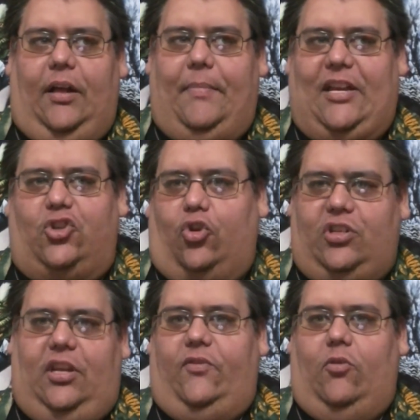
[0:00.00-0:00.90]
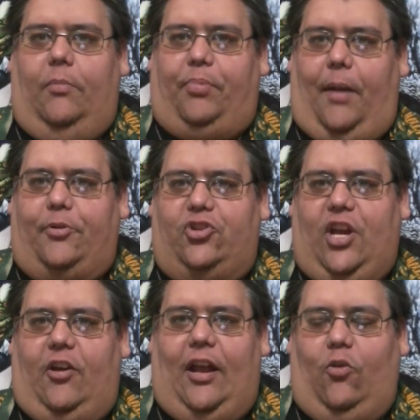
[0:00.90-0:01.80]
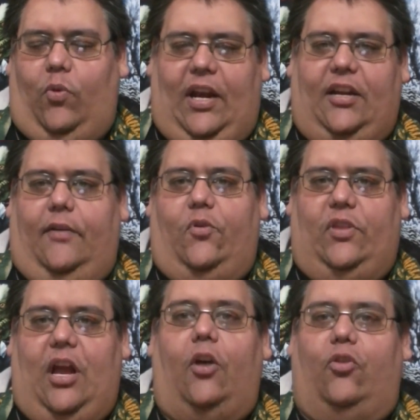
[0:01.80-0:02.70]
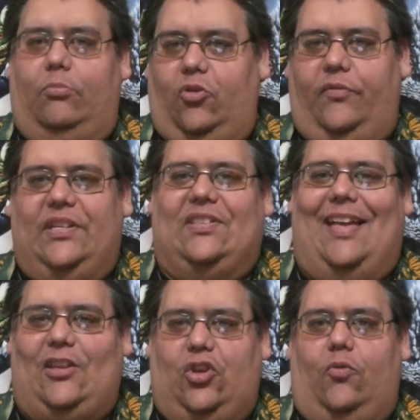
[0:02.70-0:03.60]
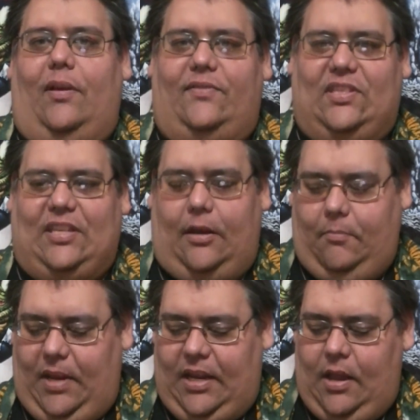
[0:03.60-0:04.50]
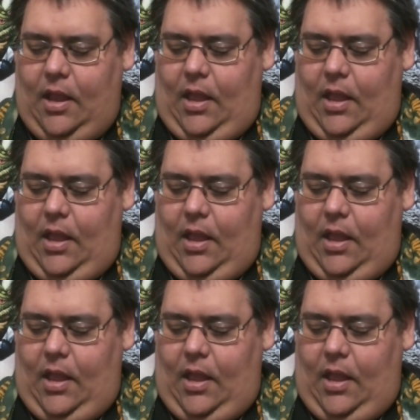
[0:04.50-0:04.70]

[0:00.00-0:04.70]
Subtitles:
make sure to give you a proper shout out when I cover the other movies that you have sent me.